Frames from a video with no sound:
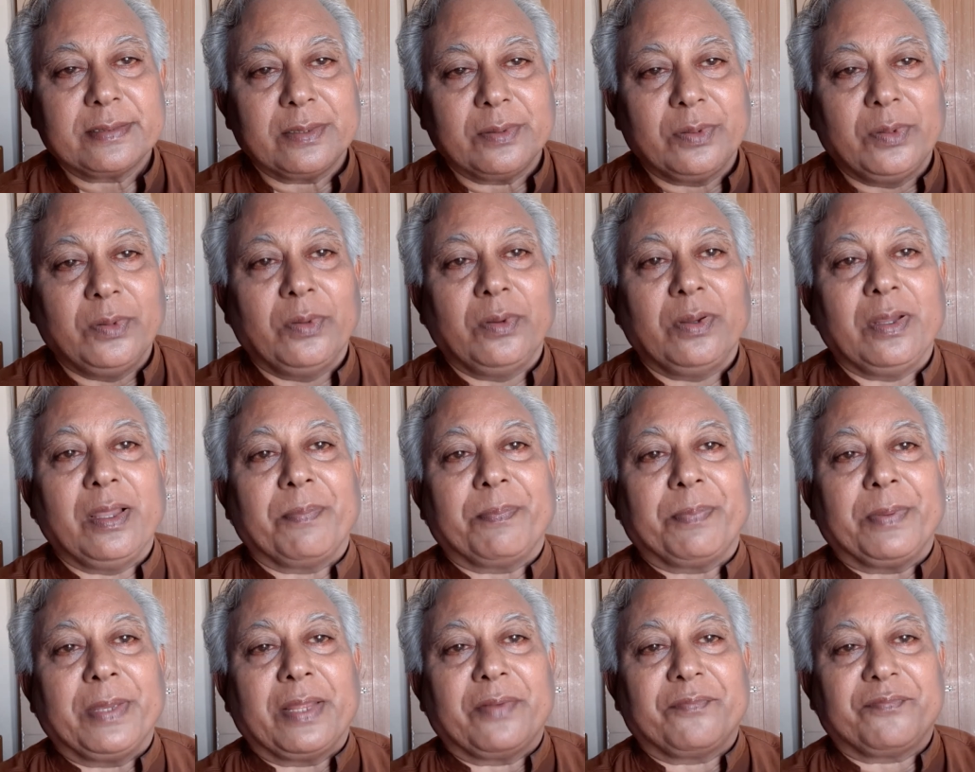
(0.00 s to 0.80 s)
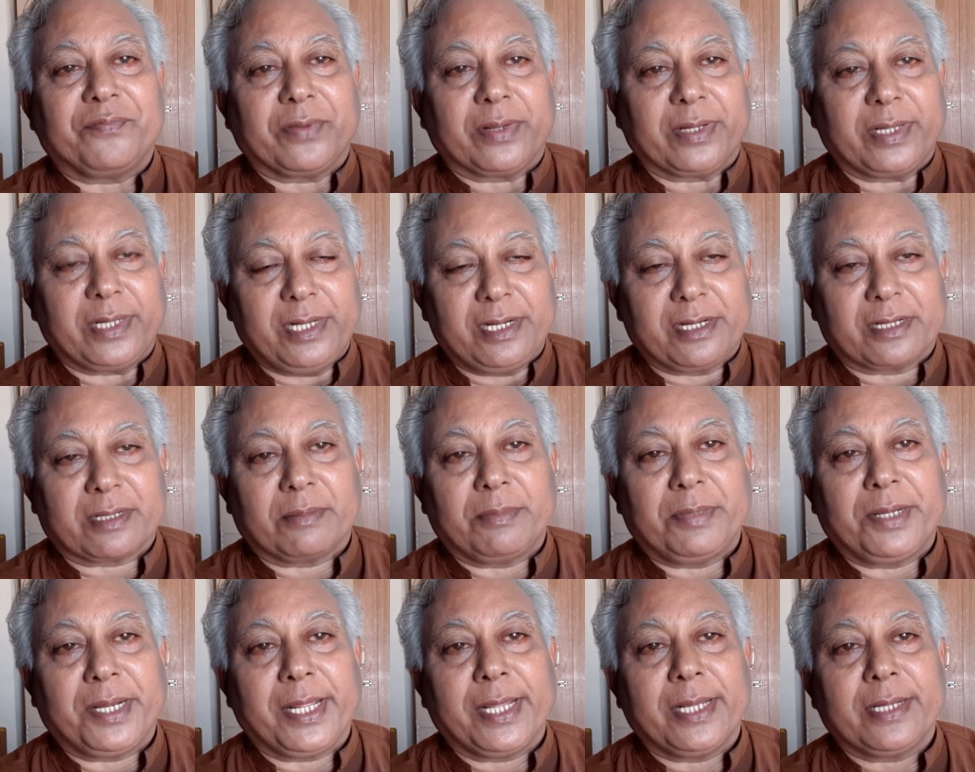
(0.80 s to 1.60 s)
who appear for
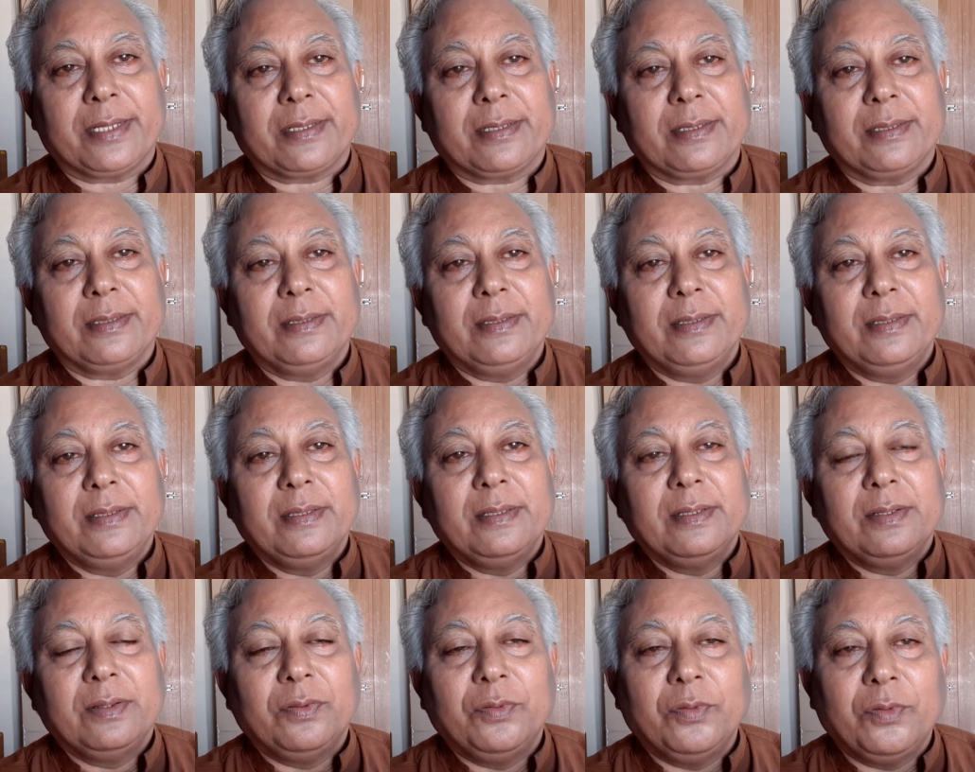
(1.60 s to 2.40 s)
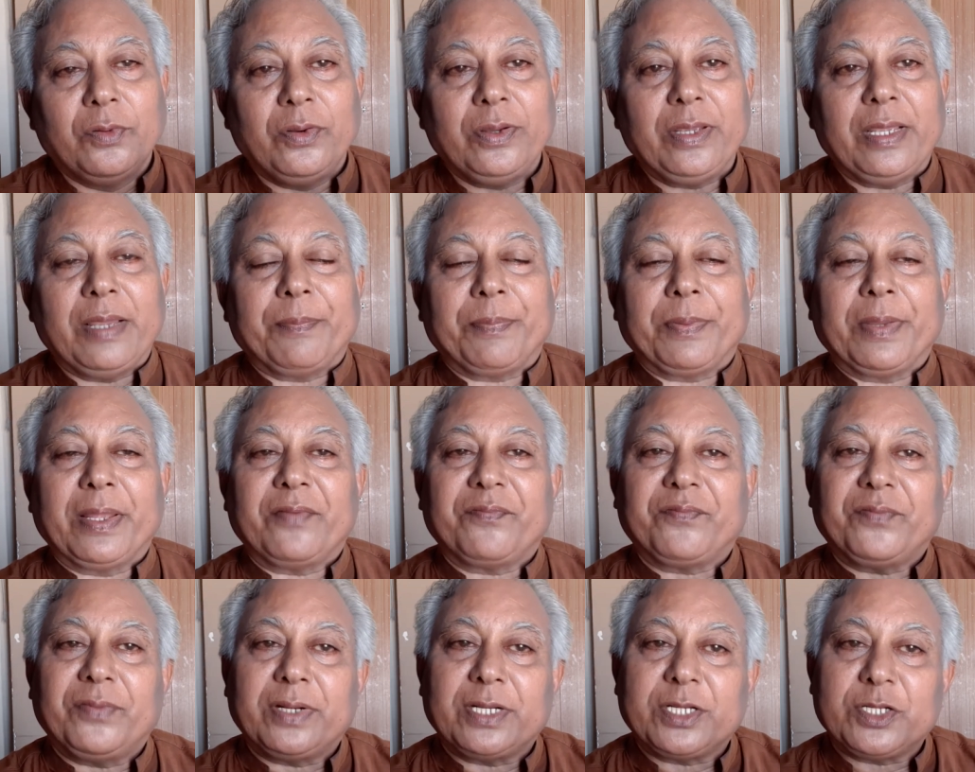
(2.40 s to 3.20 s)
intermediate, who appear
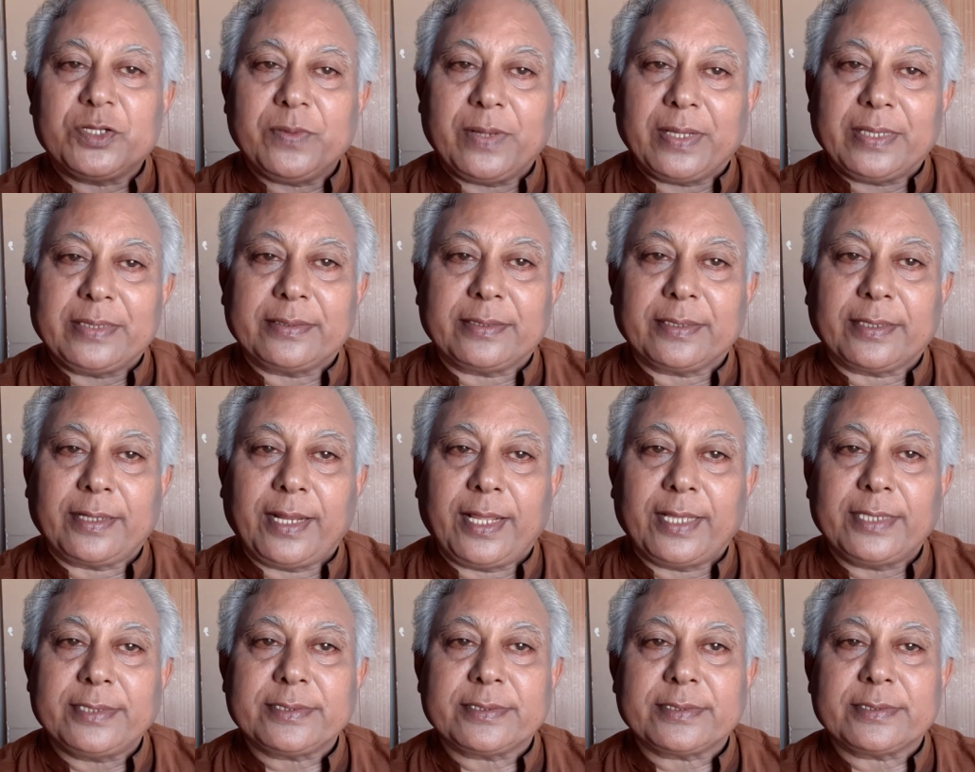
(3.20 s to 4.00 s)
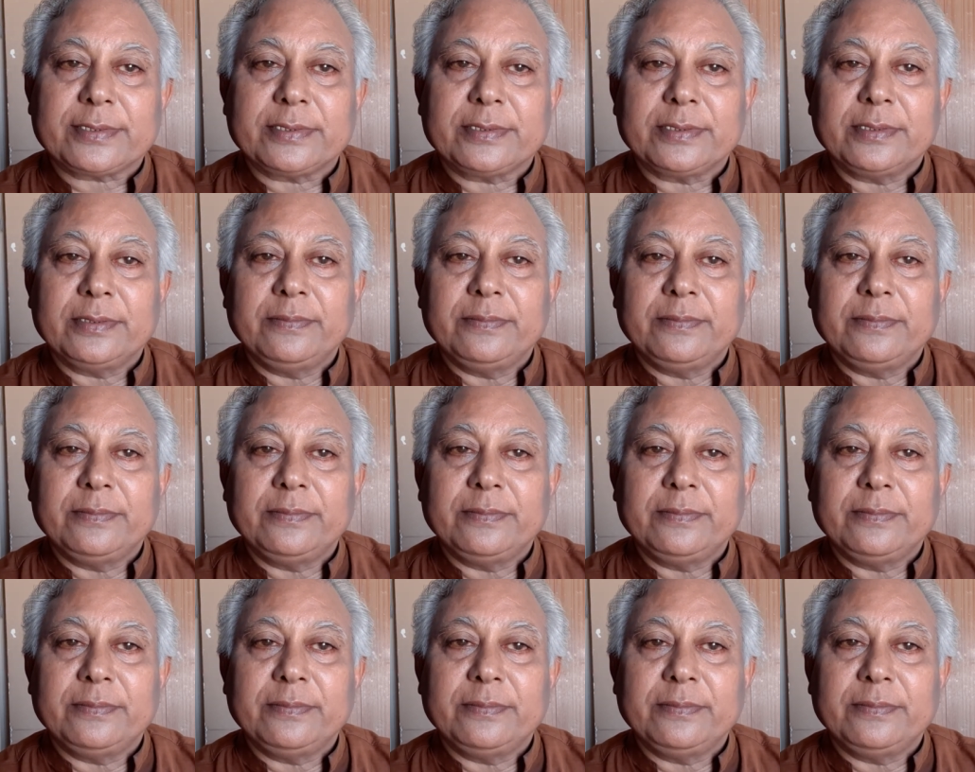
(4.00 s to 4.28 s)
for 12th class,